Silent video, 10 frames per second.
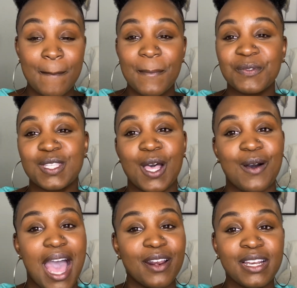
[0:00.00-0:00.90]
So
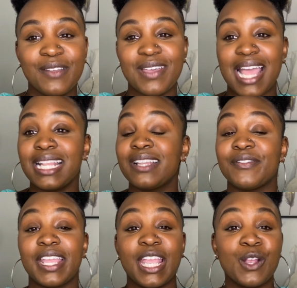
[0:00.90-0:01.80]
I didn't even
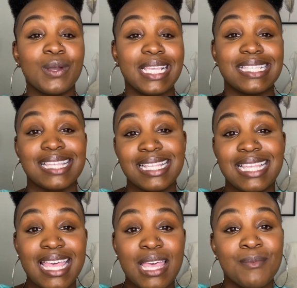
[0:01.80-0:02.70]
hear what he said to
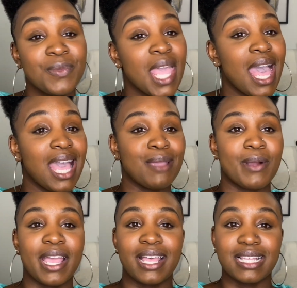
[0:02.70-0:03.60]
him. He
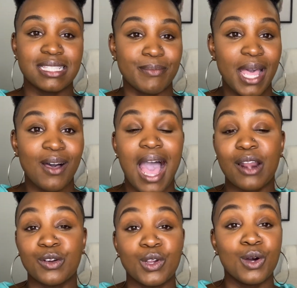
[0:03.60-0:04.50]
probably cussed him out, I
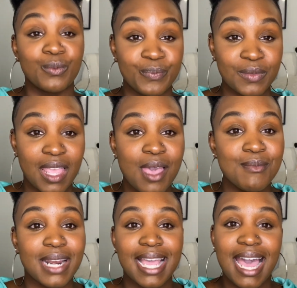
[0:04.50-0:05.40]
don't know.
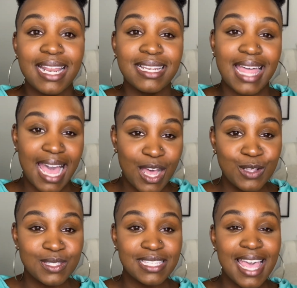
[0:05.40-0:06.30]
But I got in the
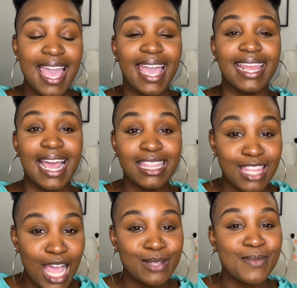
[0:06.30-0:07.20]
house and I
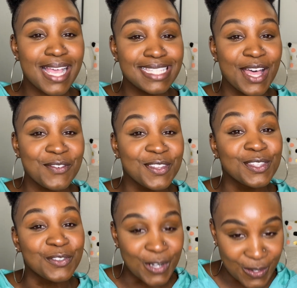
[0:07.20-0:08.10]
locked myself in
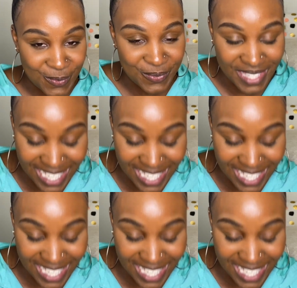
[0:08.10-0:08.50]
the room.